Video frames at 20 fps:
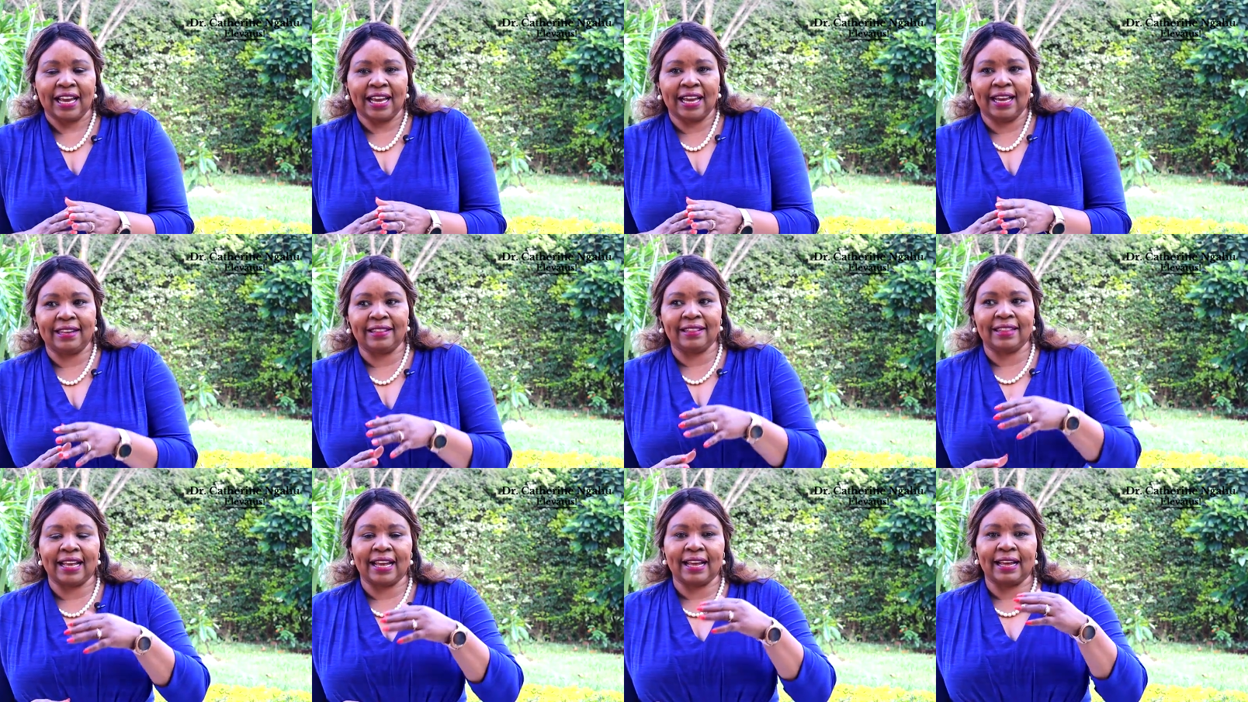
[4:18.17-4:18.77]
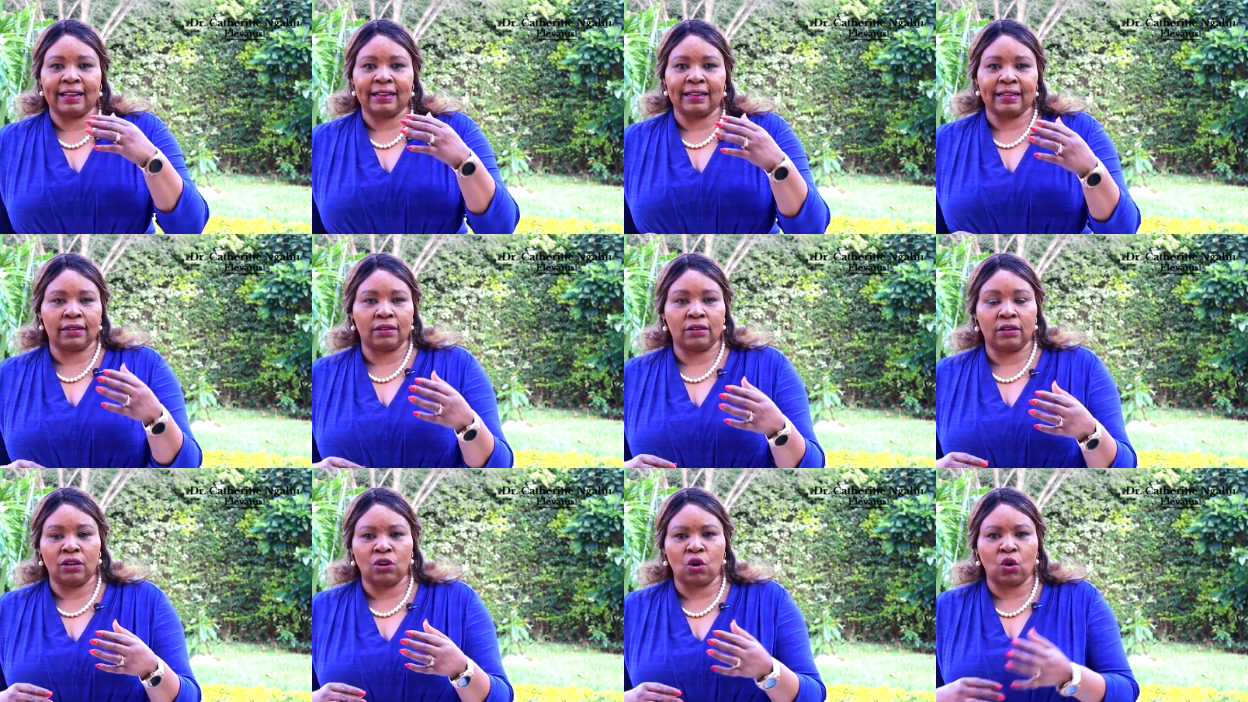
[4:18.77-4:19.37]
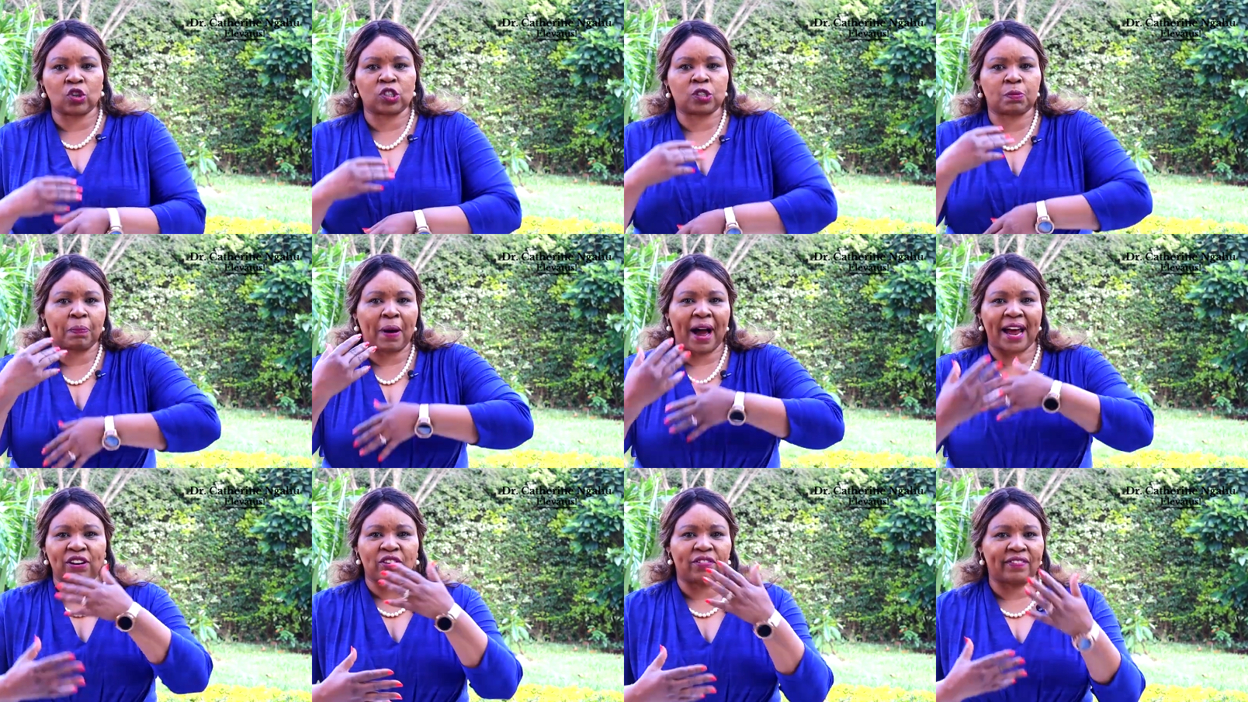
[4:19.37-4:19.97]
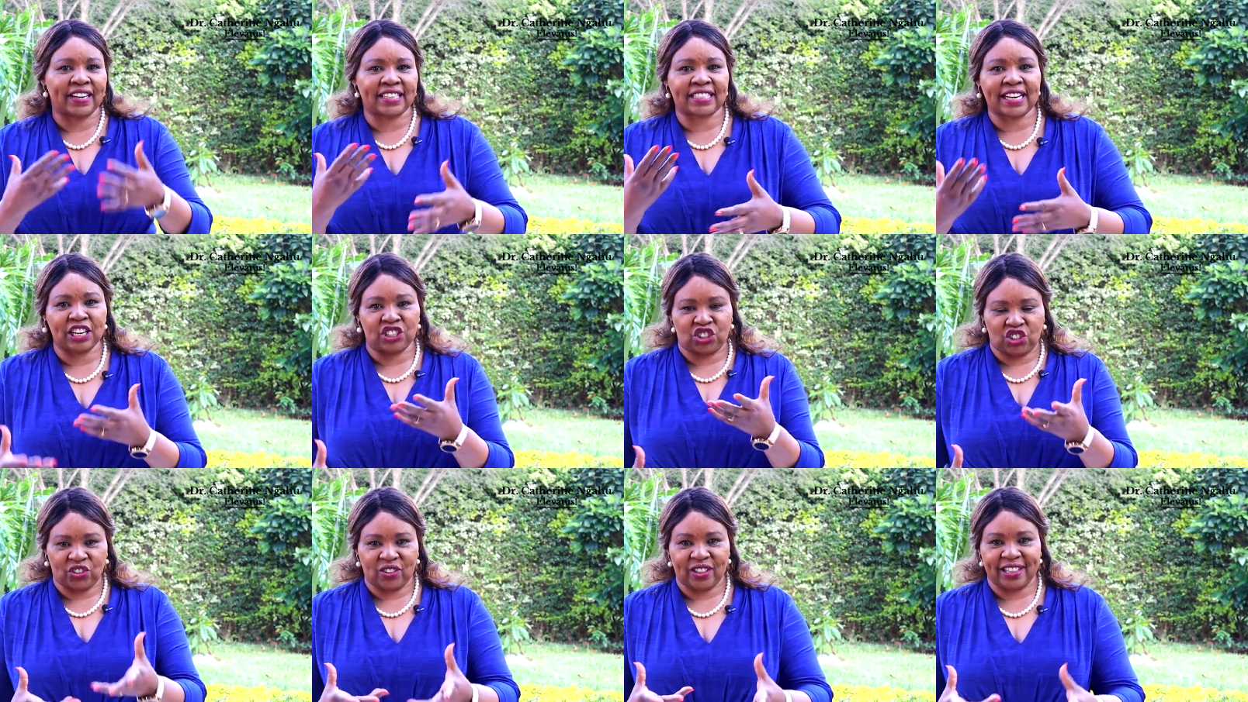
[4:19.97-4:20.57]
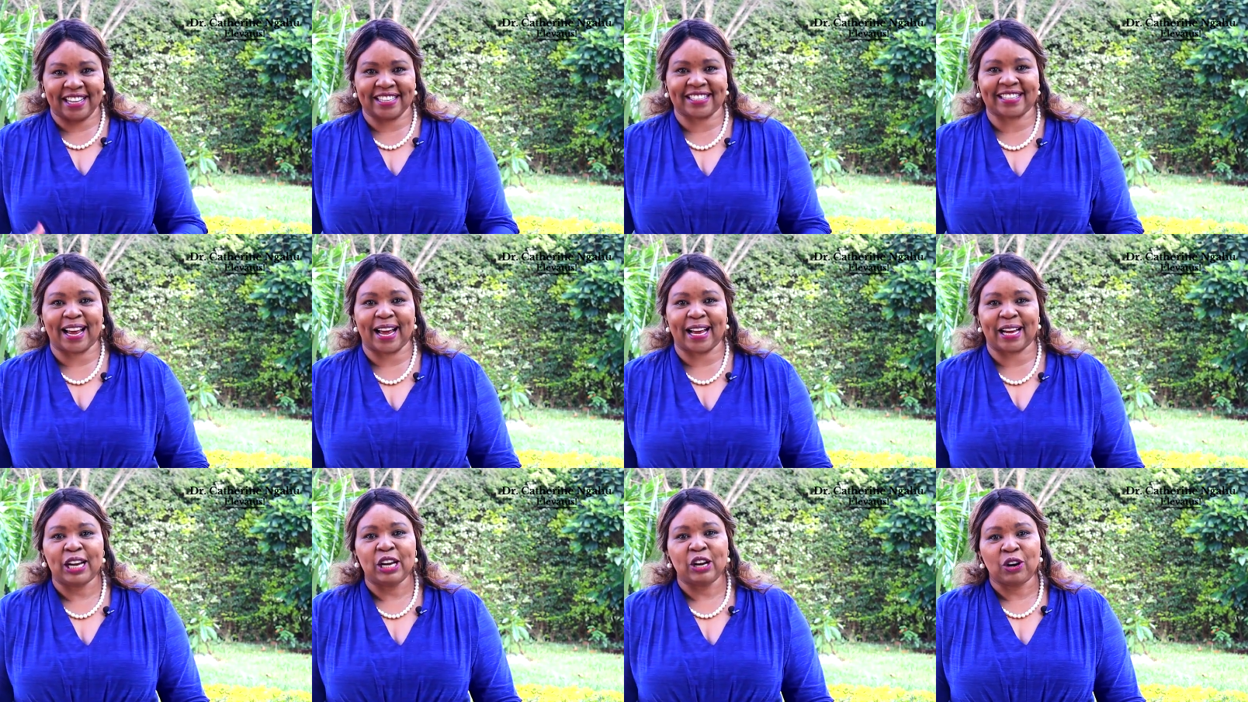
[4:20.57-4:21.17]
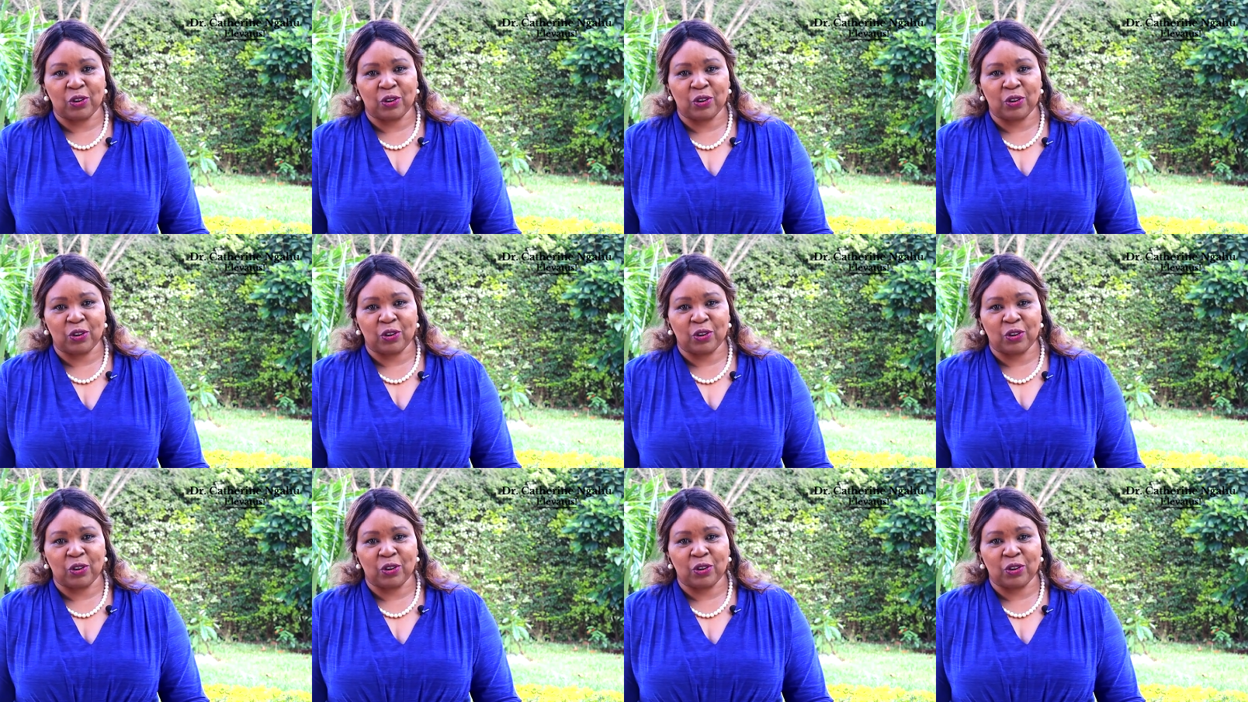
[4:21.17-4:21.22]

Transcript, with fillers: and the low span of attention that